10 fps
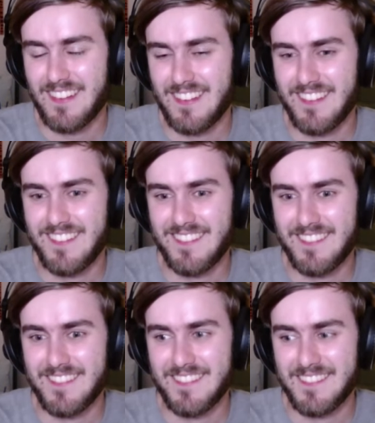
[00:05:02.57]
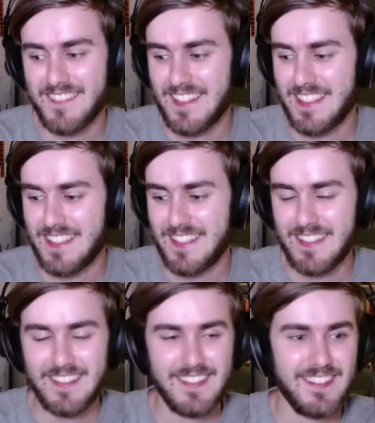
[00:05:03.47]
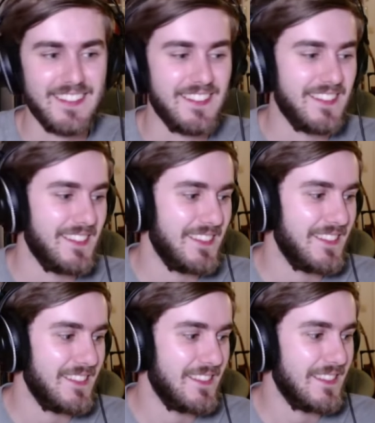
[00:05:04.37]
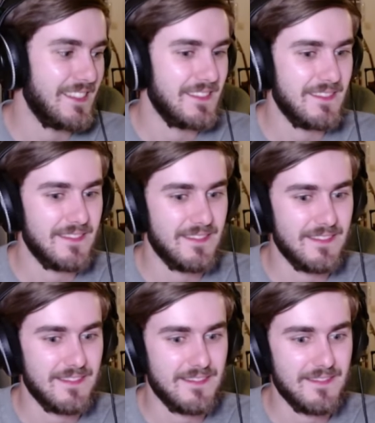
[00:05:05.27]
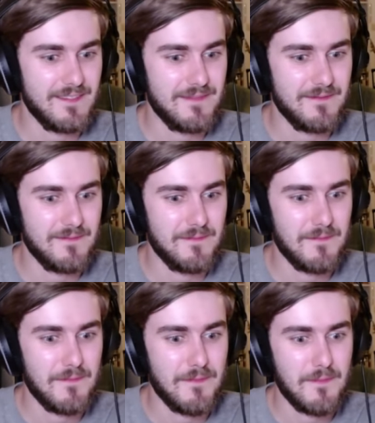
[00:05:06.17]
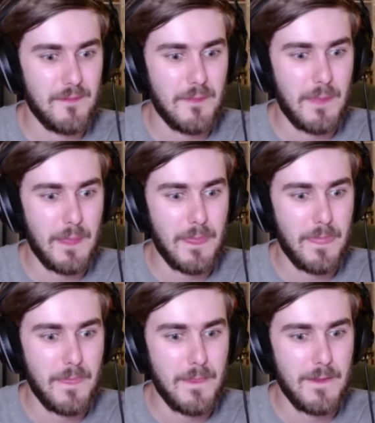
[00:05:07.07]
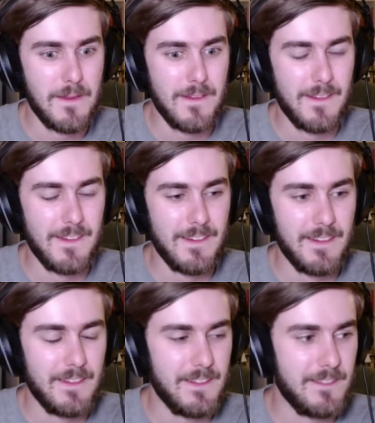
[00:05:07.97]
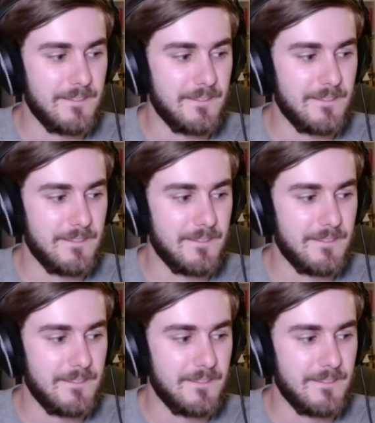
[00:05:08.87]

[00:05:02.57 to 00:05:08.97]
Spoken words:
(not speaking)